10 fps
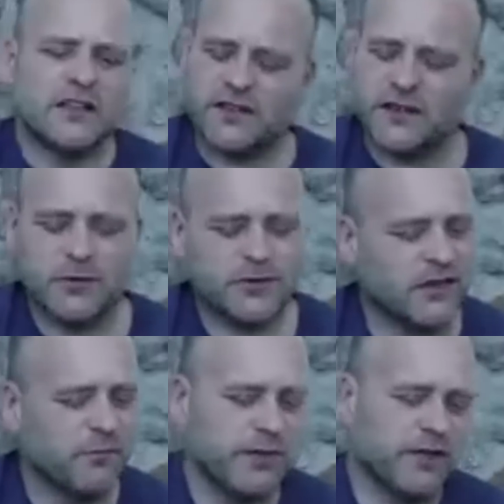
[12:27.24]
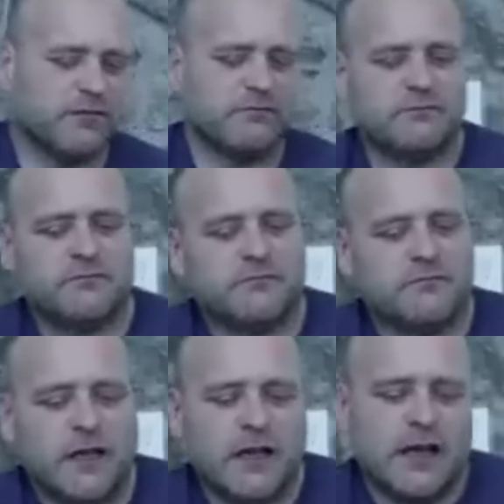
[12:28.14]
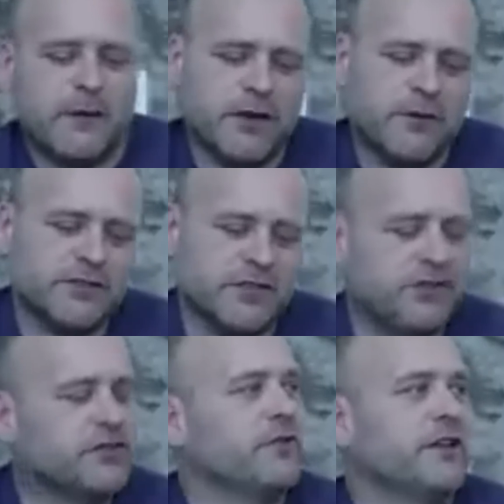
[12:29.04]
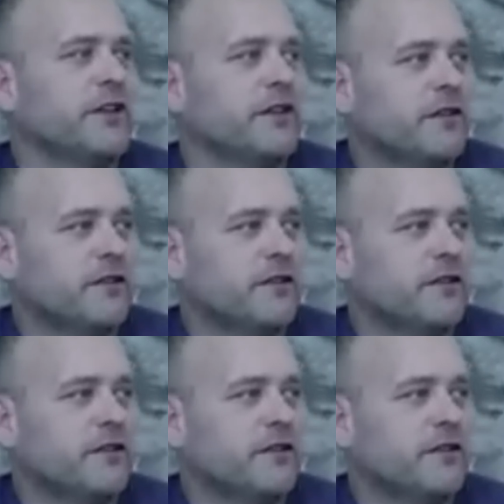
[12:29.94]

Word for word: So there was a big, I mean, it was a journey,